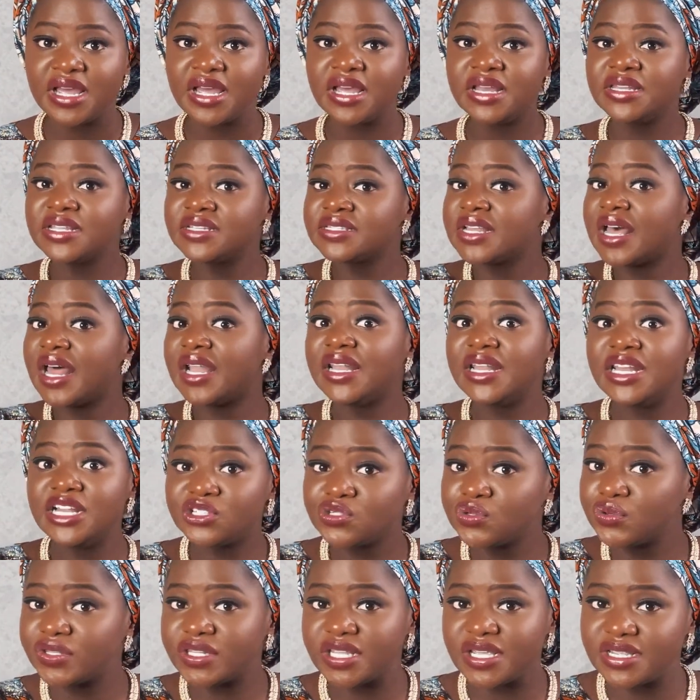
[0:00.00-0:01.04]
These are
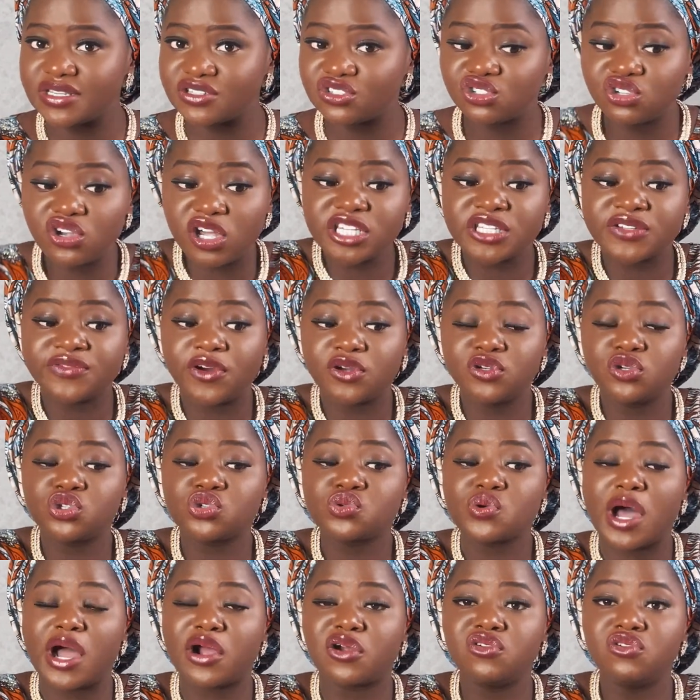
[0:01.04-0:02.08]
little things just for you
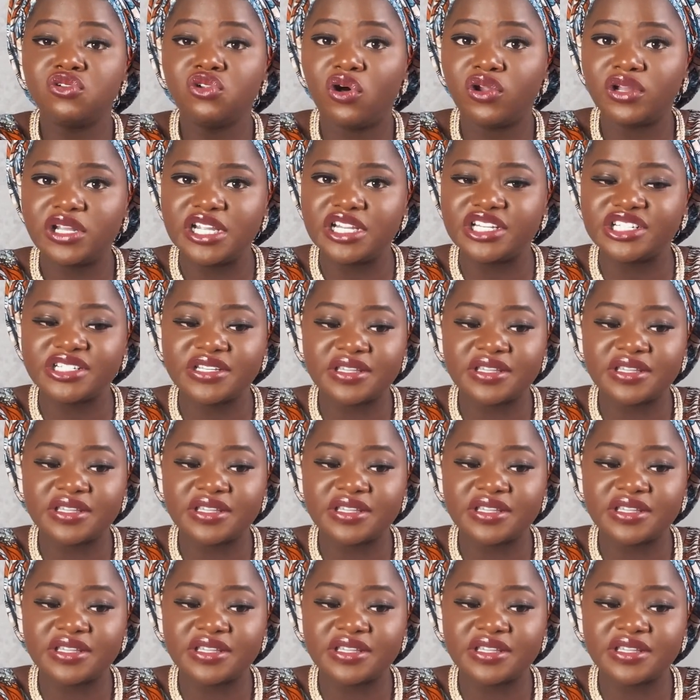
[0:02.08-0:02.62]
to acknowledge.